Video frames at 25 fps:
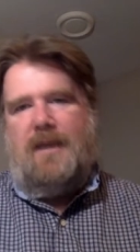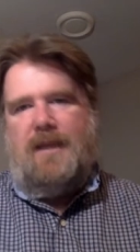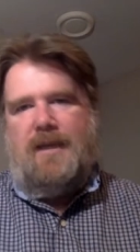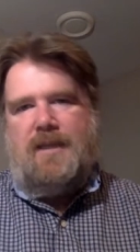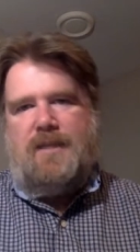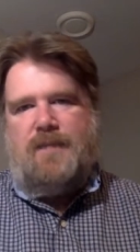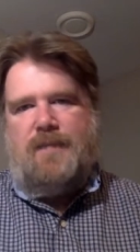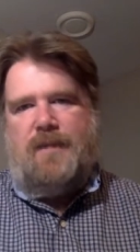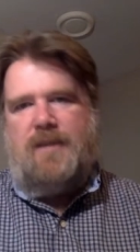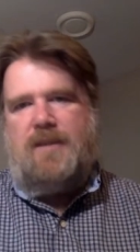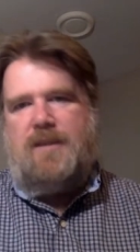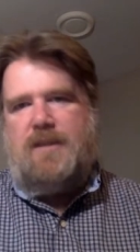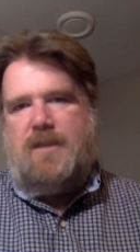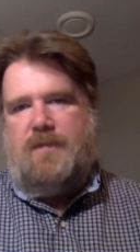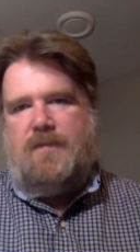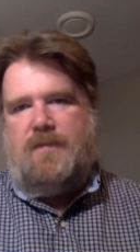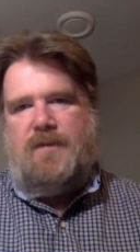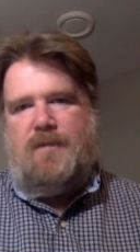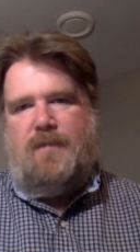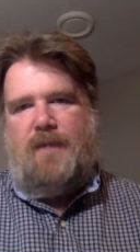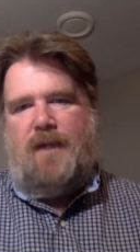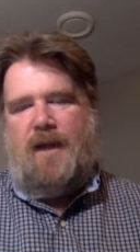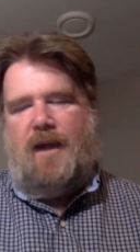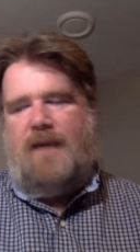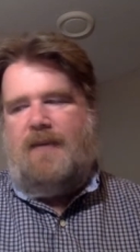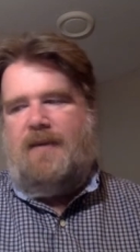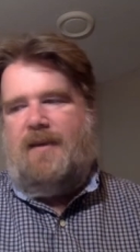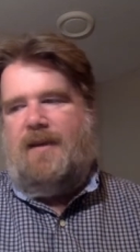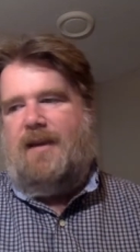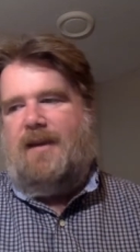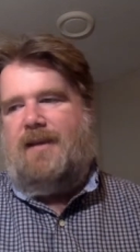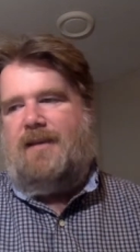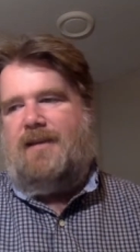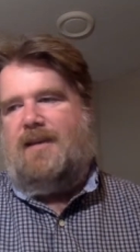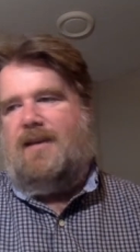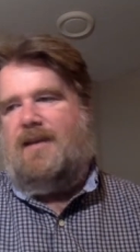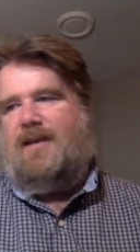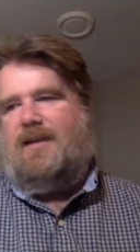expensive to buy, that
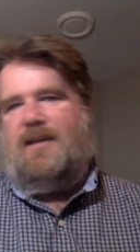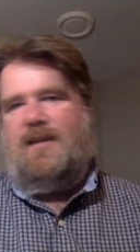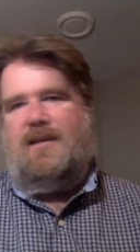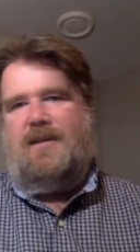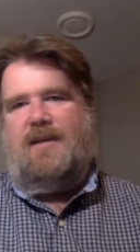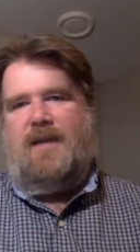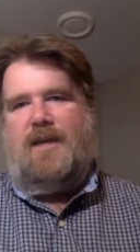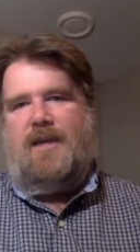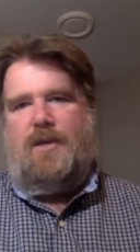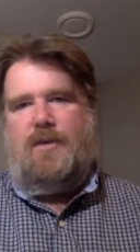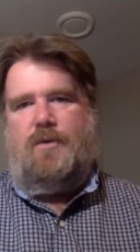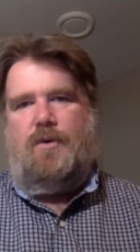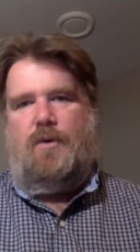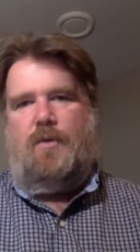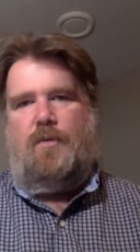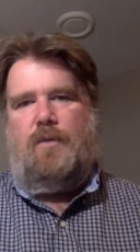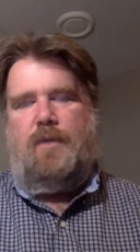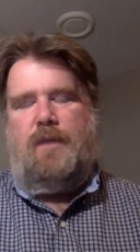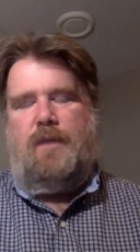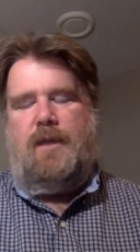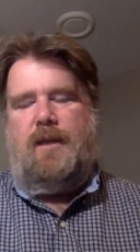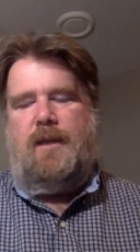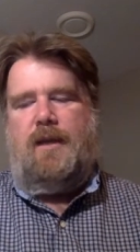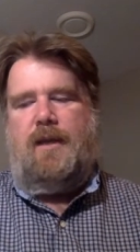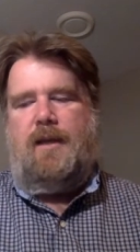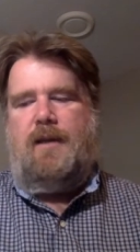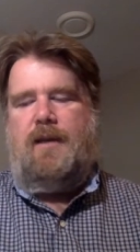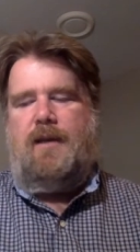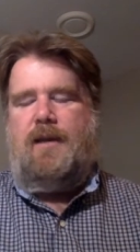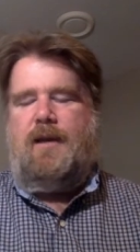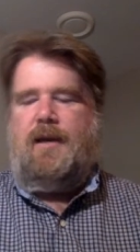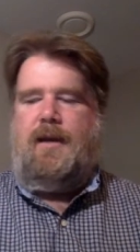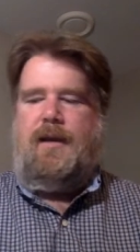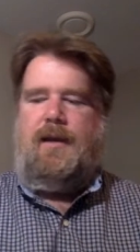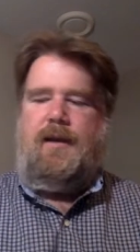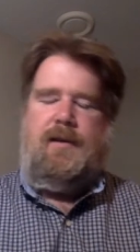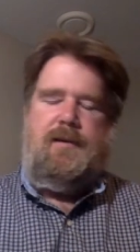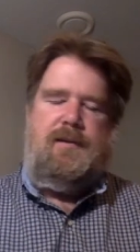at the end of the day you don't really need. And
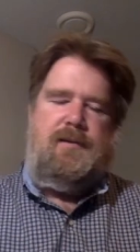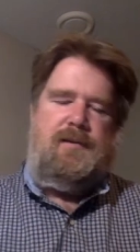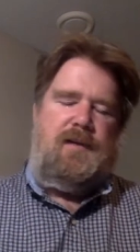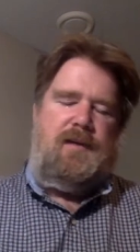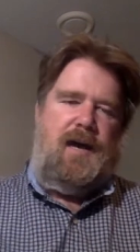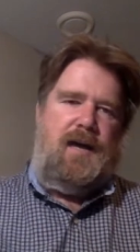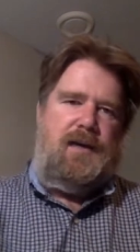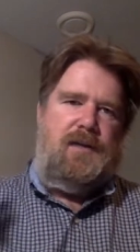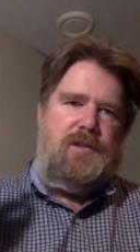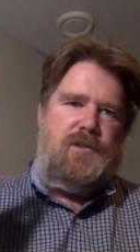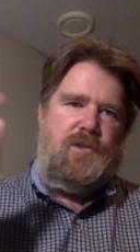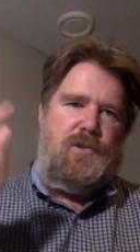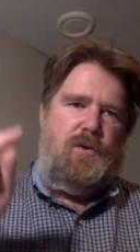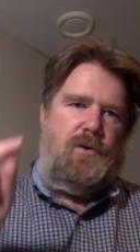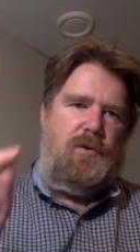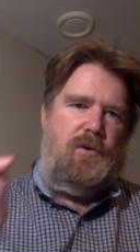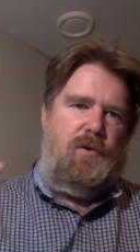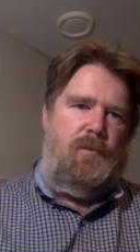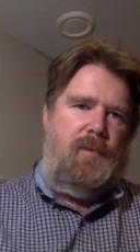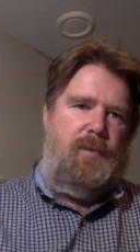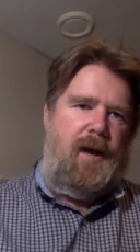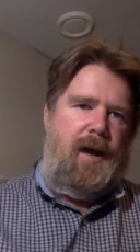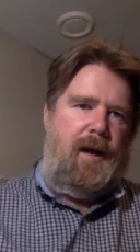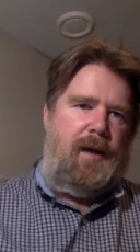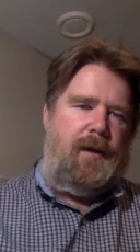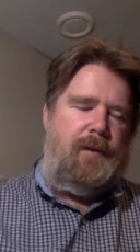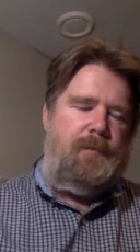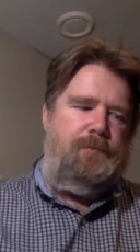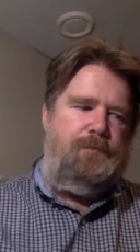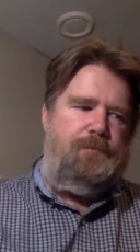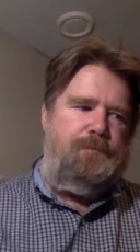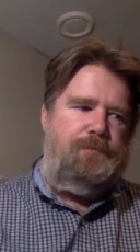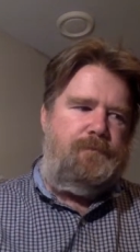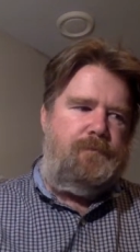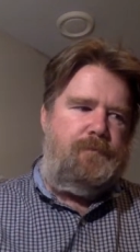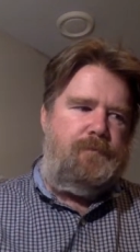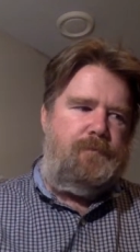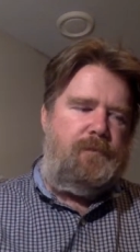to kind of circle back
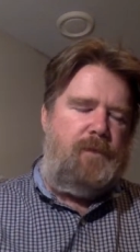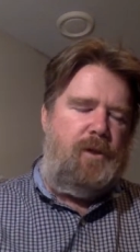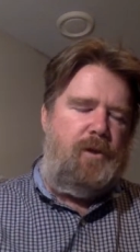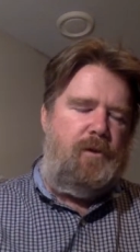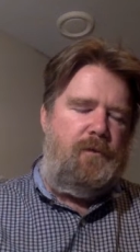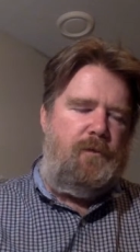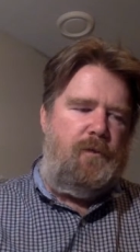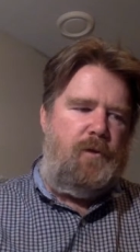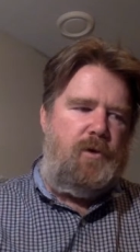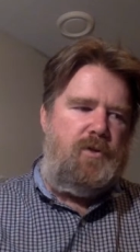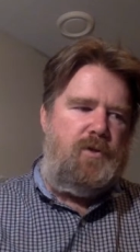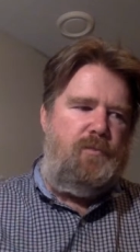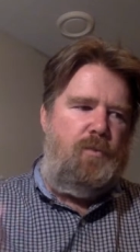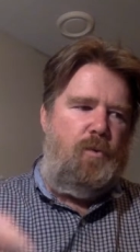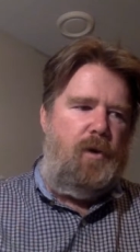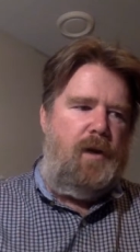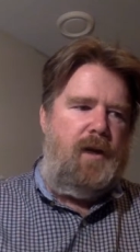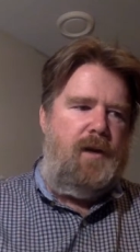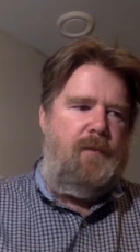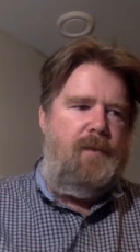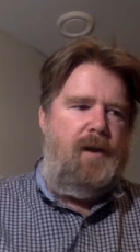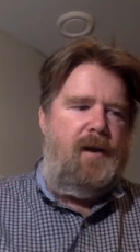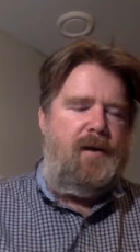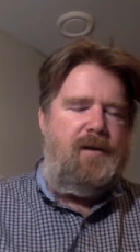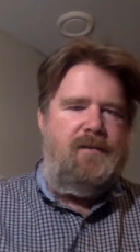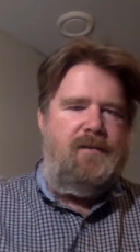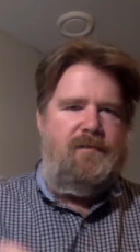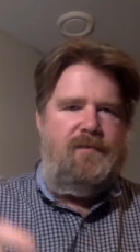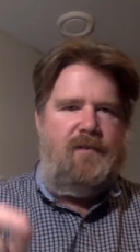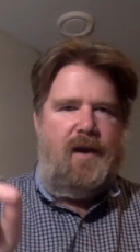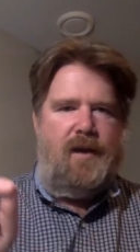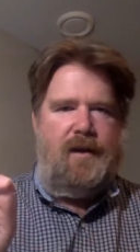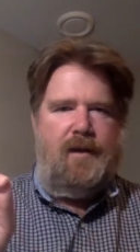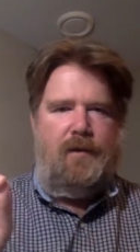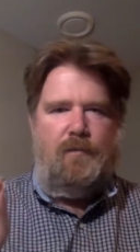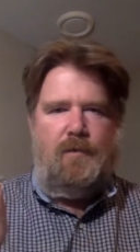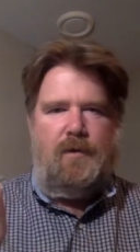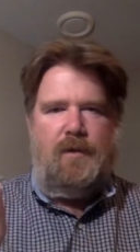to the first point about
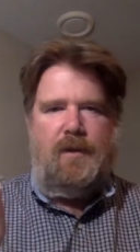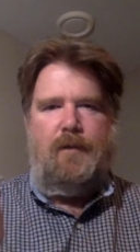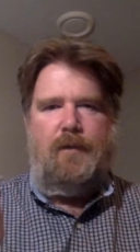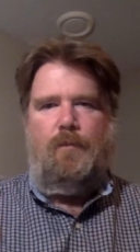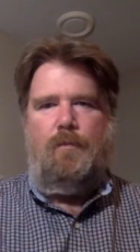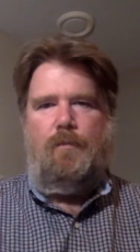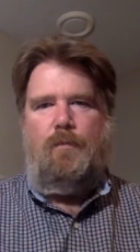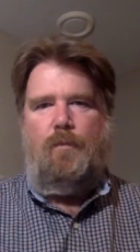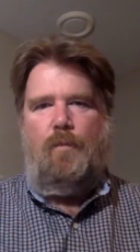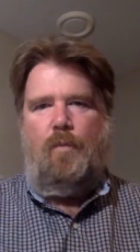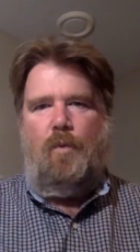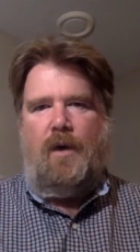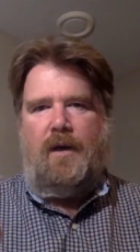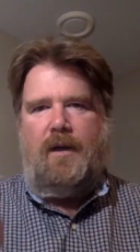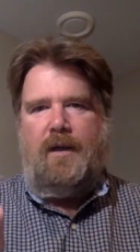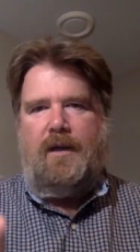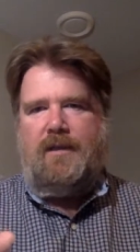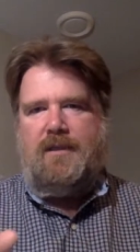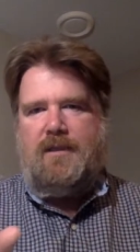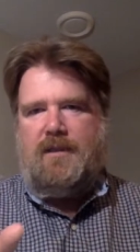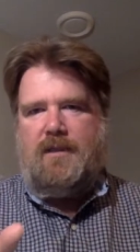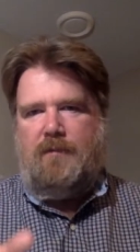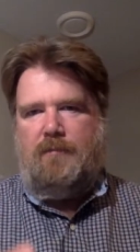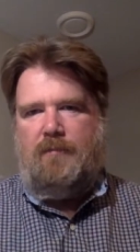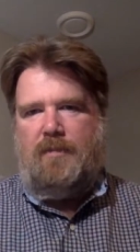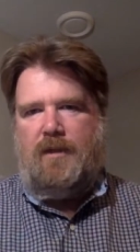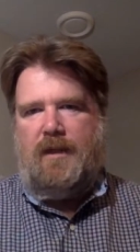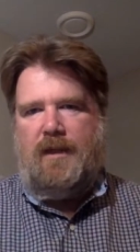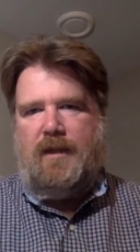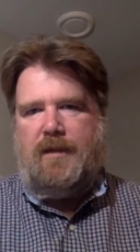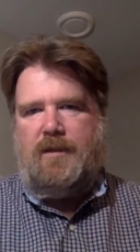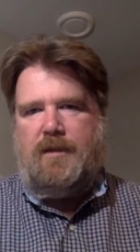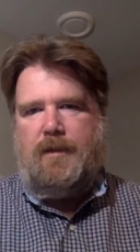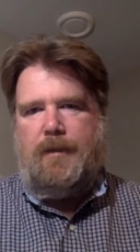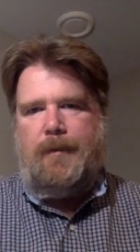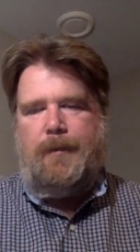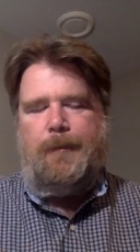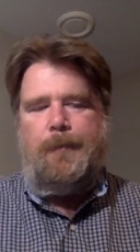defining really what is complete
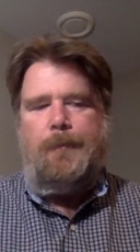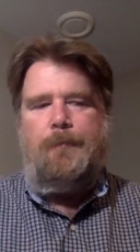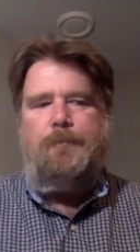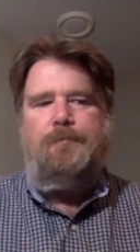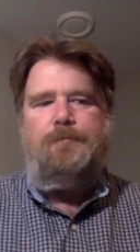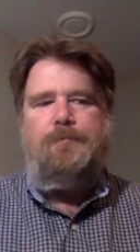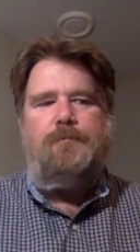to you.